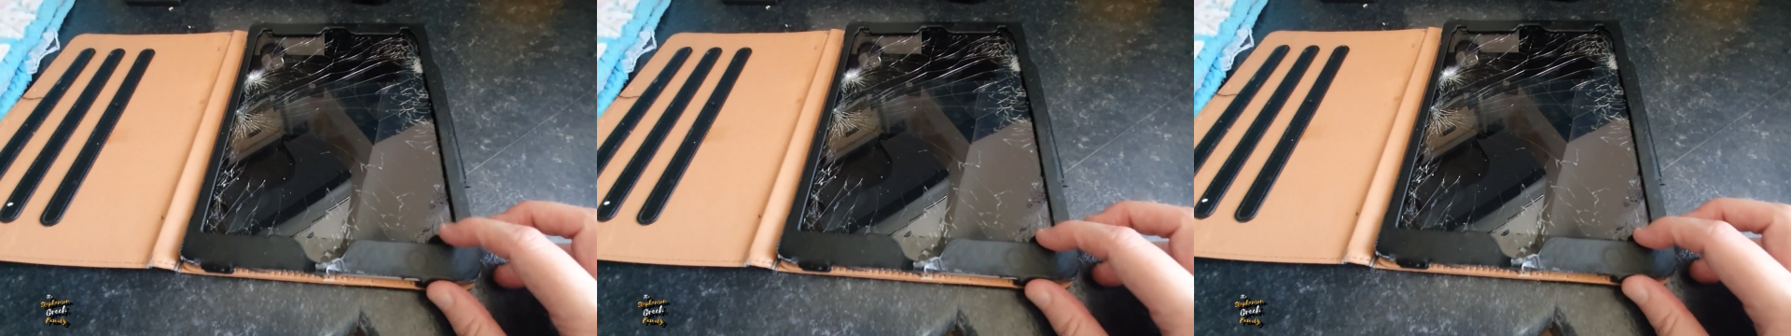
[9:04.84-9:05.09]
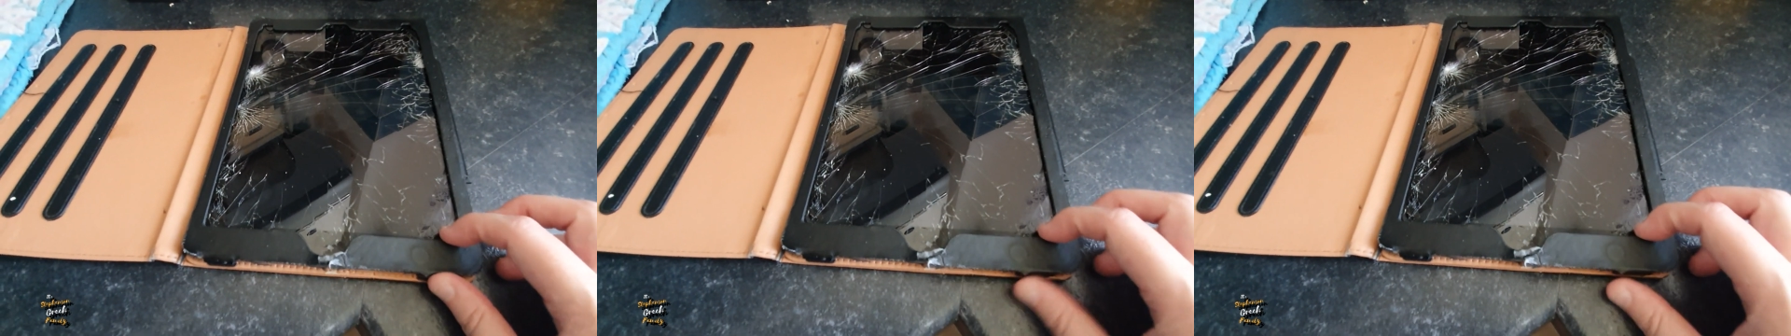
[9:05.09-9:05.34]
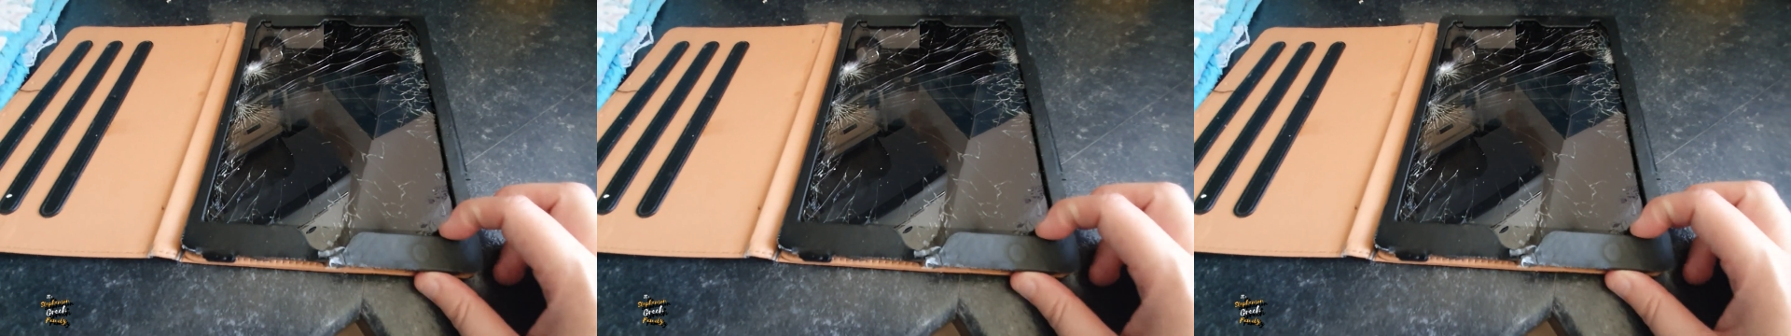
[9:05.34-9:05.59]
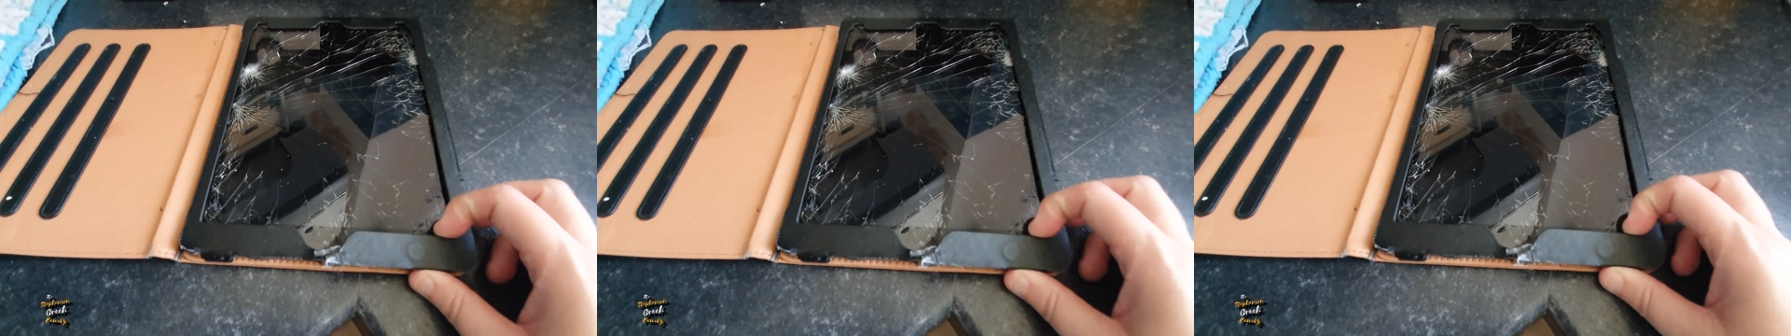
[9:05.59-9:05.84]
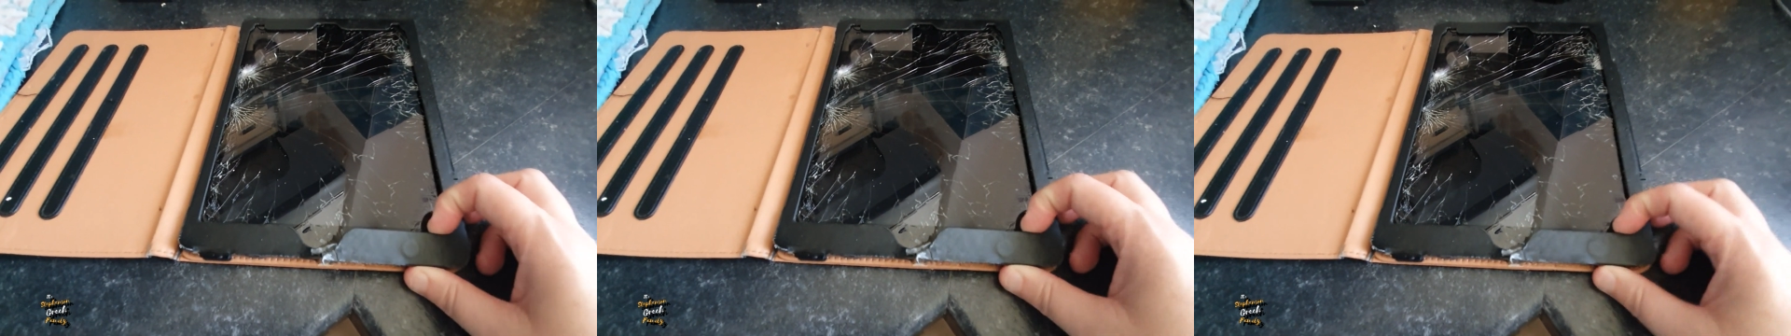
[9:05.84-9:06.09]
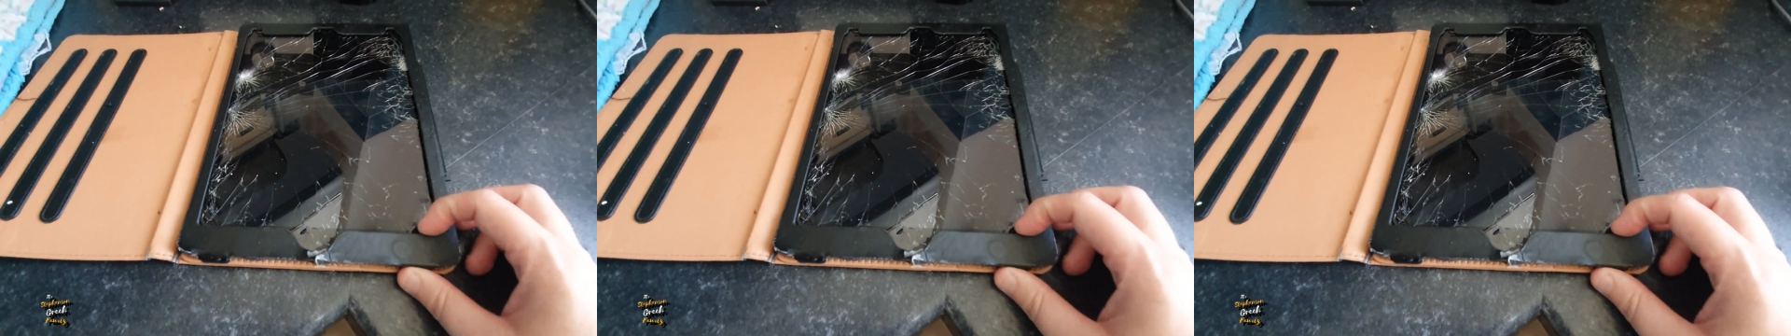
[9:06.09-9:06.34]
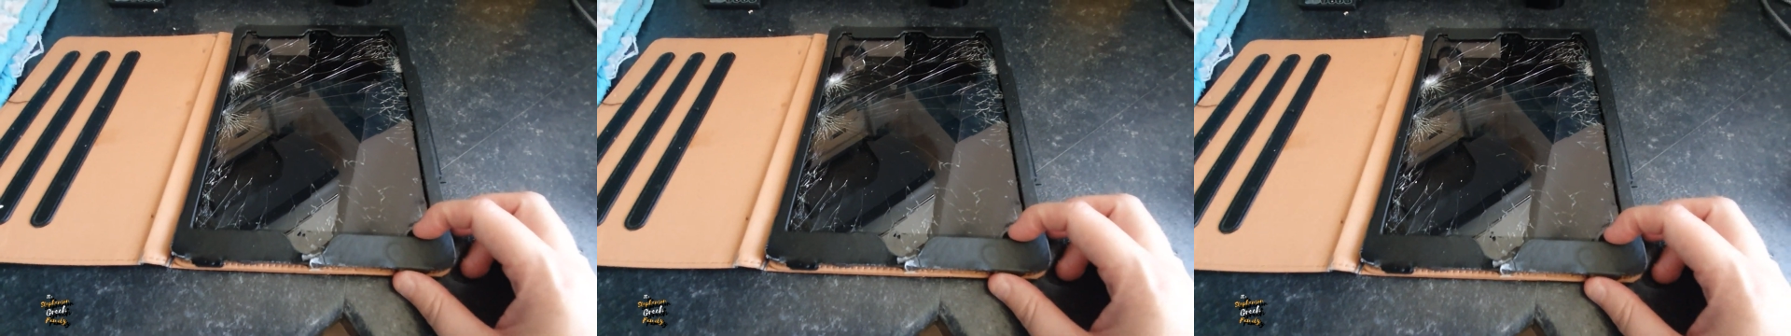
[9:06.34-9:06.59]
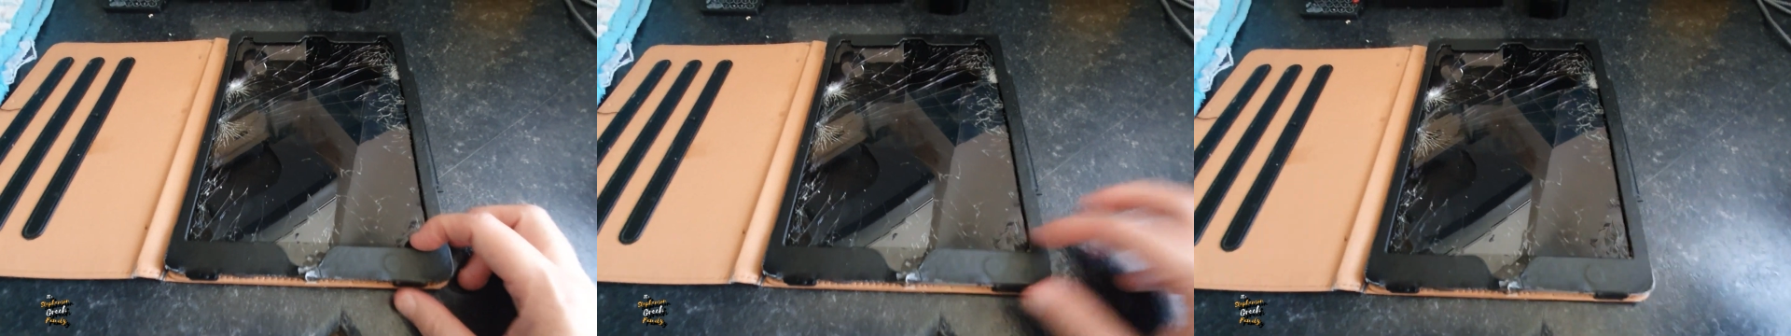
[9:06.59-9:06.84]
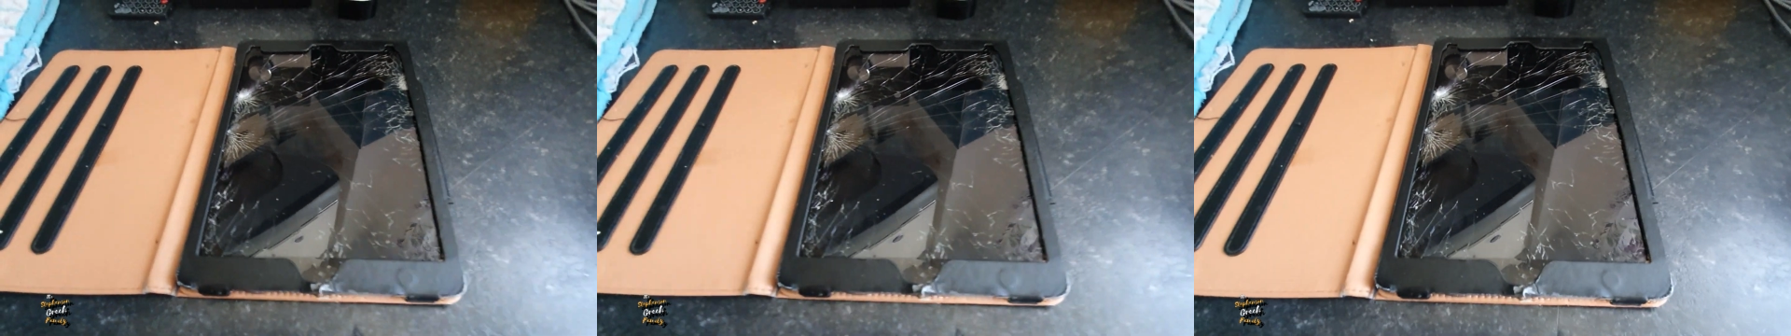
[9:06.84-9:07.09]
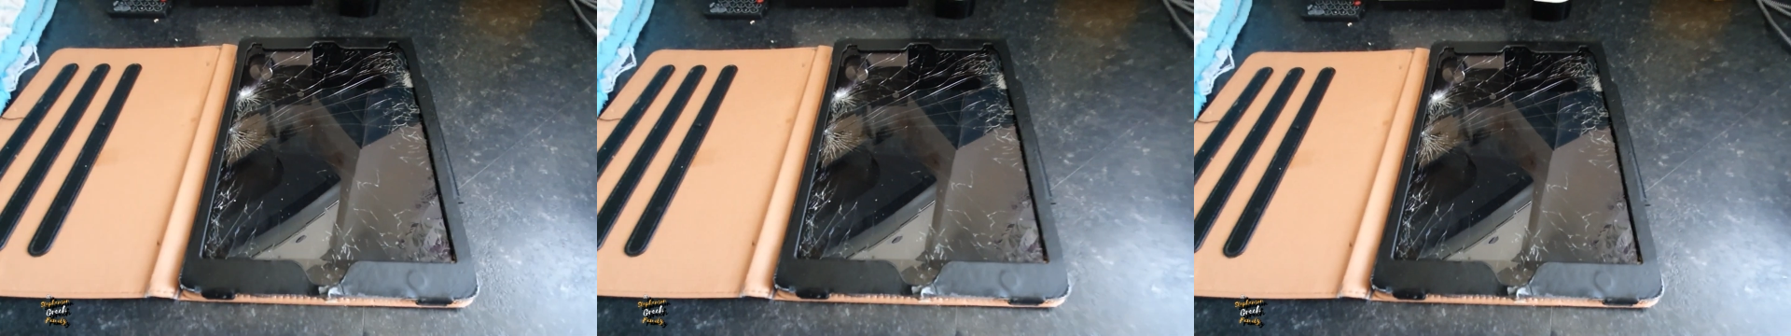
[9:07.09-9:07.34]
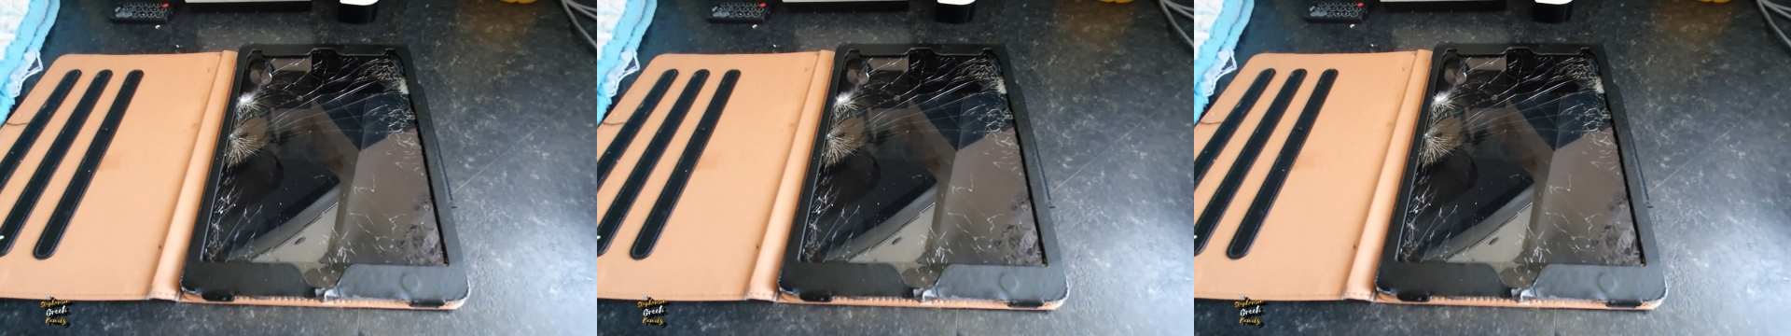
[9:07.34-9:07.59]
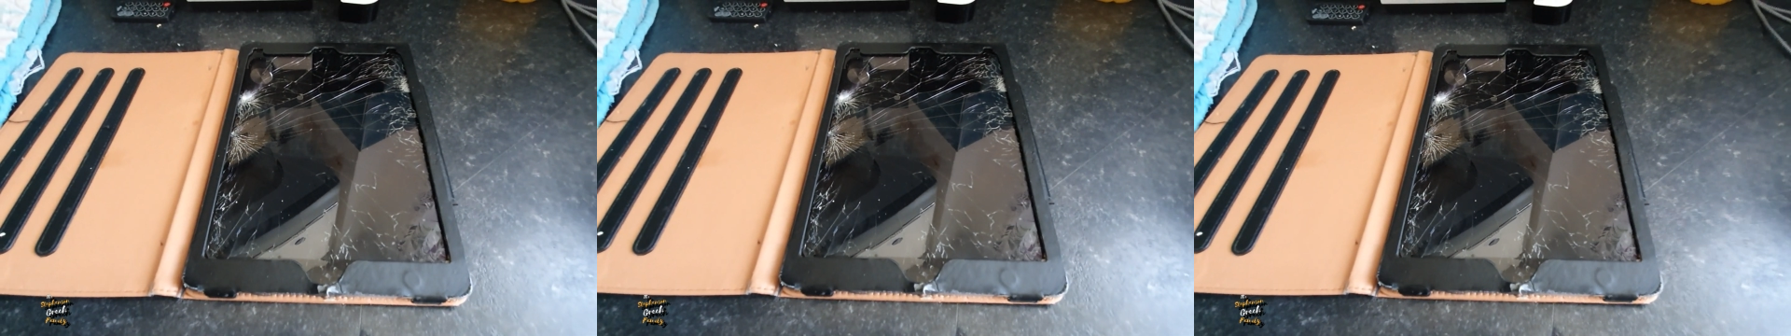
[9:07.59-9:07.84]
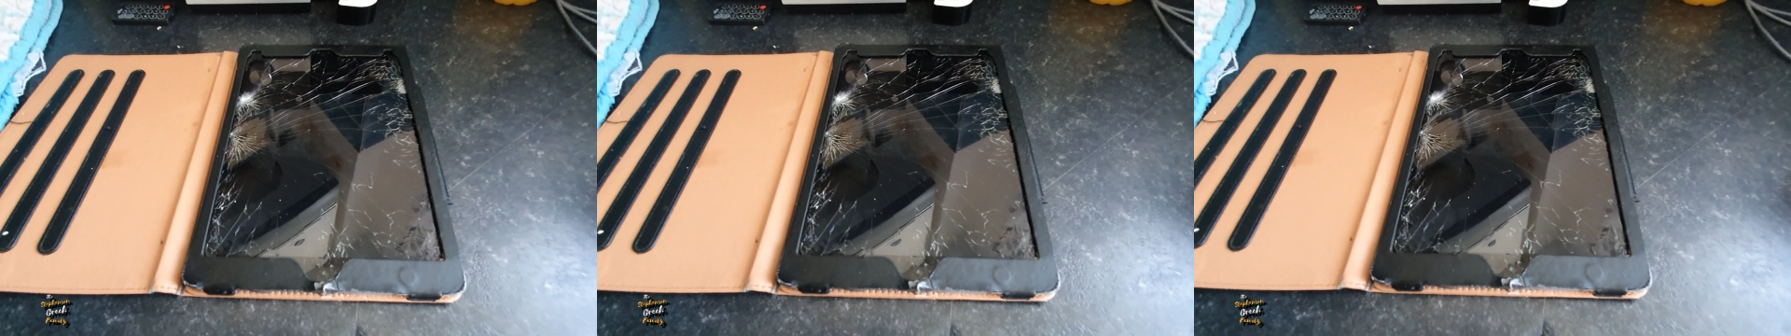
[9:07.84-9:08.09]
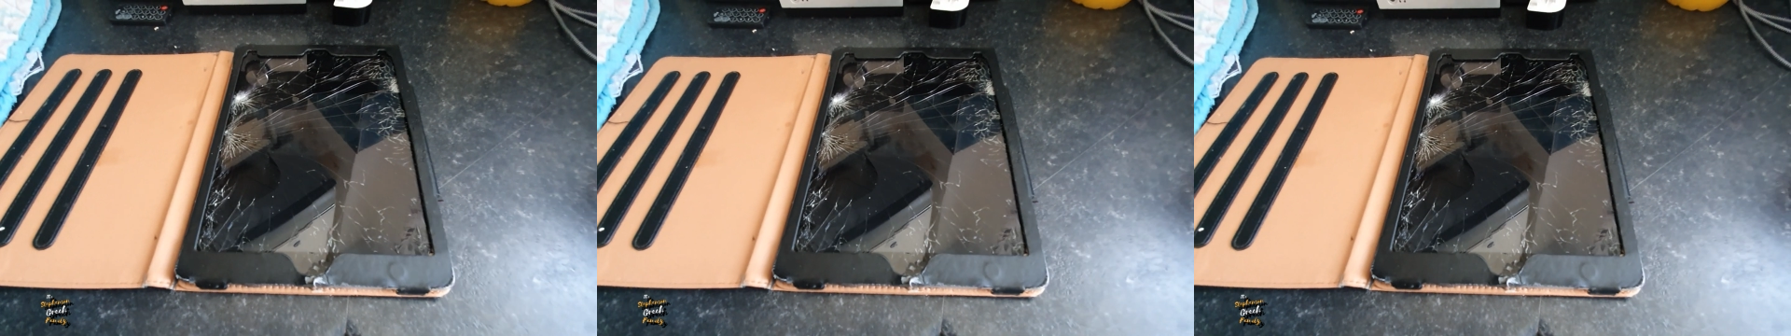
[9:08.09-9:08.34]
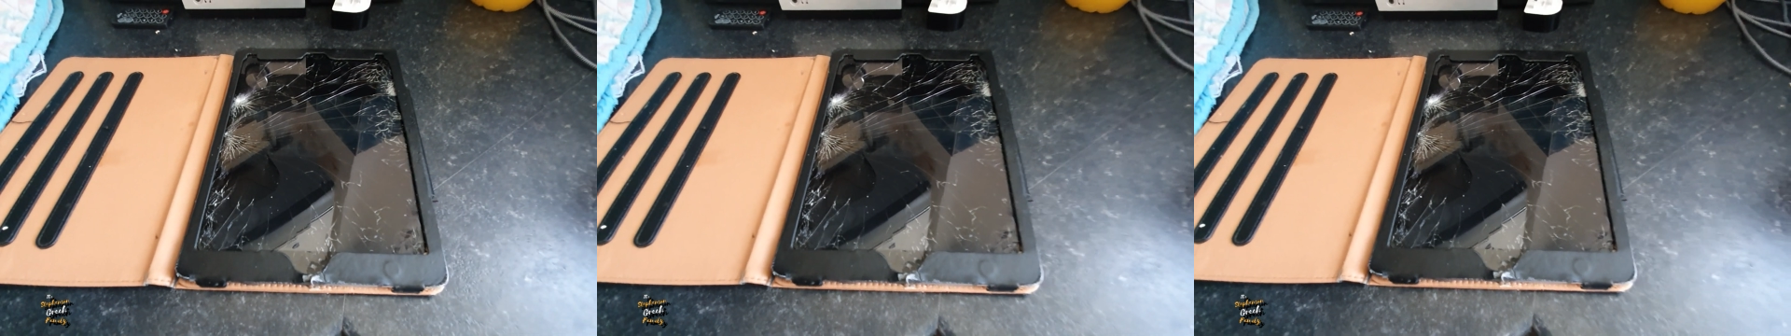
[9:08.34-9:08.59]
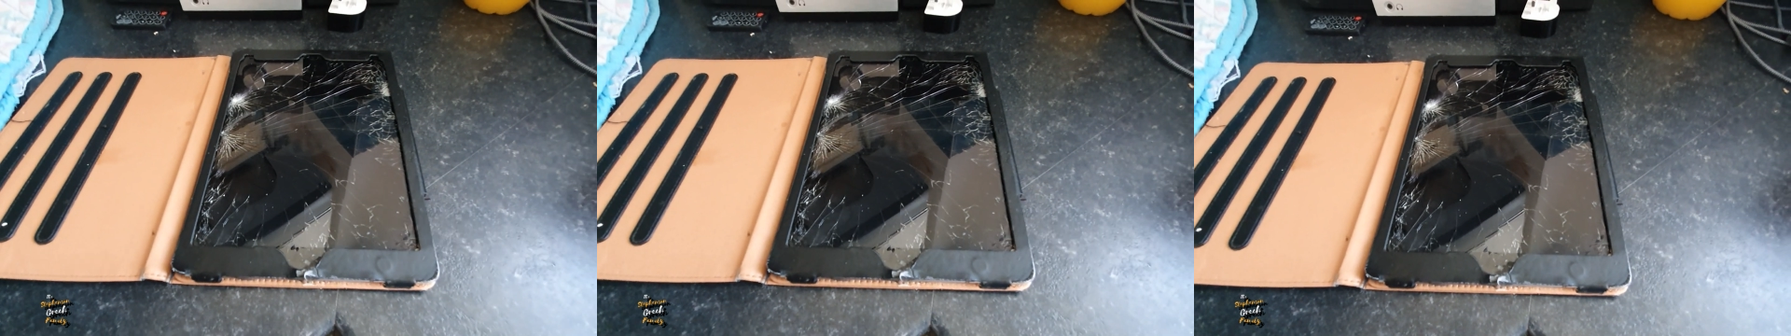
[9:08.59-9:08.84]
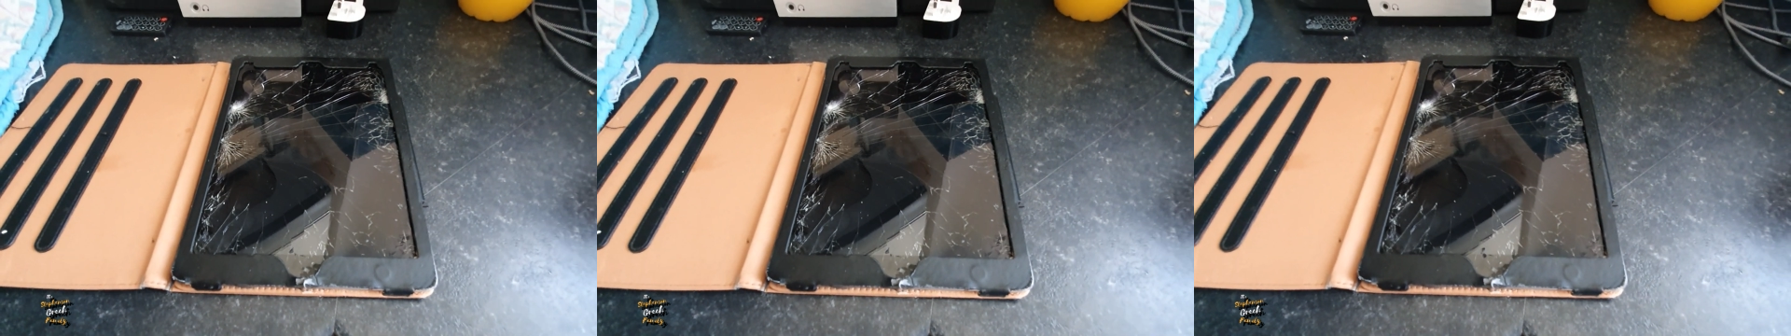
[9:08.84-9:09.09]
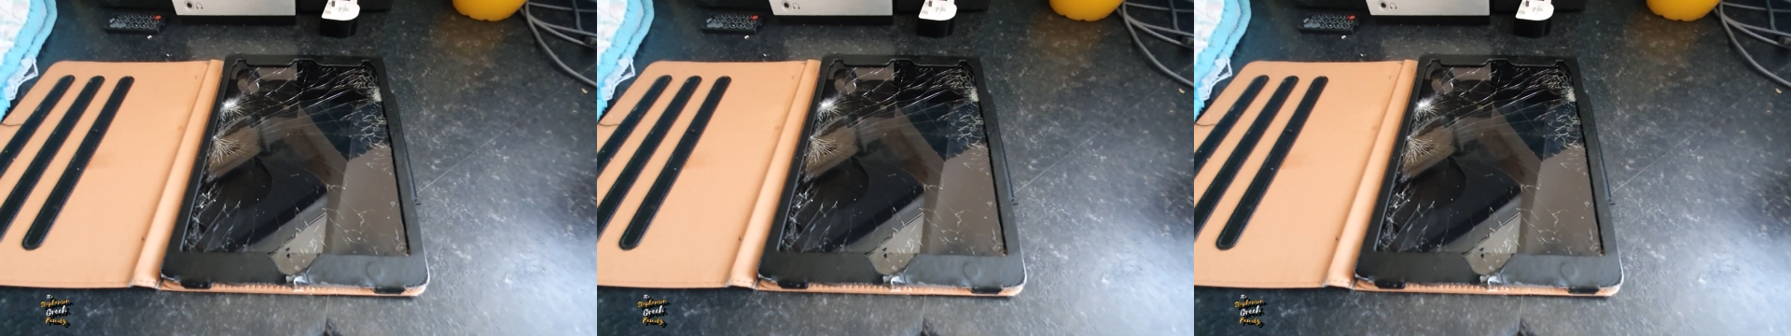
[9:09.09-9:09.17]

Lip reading: No face is visible, so there are no lips to read.